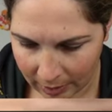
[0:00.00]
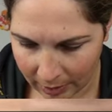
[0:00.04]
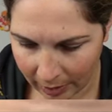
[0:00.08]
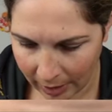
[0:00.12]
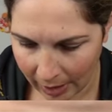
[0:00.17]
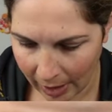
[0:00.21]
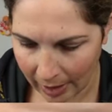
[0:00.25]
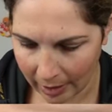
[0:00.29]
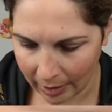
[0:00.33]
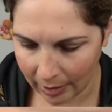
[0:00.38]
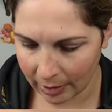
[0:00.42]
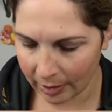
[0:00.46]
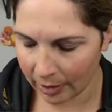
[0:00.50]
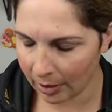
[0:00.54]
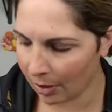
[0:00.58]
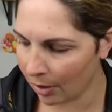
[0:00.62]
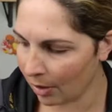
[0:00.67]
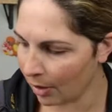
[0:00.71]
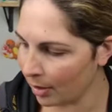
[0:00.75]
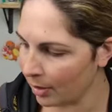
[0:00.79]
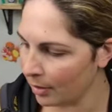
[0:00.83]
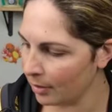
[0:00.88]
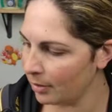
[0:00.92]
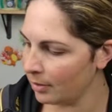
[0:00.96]

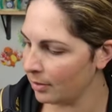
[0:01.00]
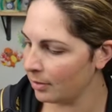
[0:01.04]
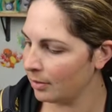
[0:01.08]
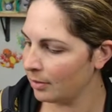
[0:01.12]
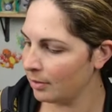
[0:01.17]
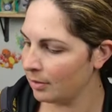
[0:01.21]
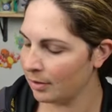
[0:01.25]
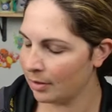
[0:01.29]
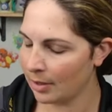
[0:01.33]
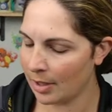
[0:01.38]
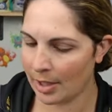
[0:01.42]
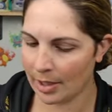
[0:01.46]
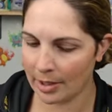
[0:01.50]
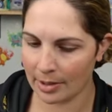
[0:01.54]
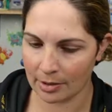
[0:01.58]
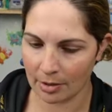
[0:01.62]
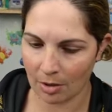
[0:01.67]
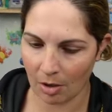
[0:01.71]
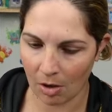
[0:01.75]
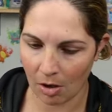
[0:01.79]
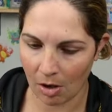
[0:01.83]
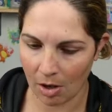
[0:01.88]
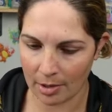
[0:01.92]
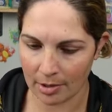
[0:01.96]
Kecleon, that is
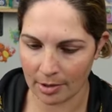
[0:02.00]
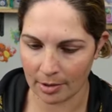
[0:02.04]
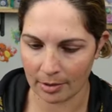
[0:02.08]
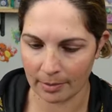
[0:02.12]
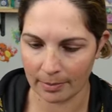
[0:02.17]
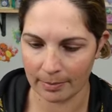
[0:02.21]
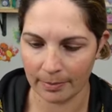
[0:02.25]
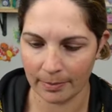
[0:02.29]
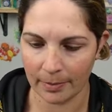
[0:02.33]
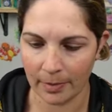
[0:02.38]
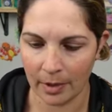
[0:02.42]
awesome.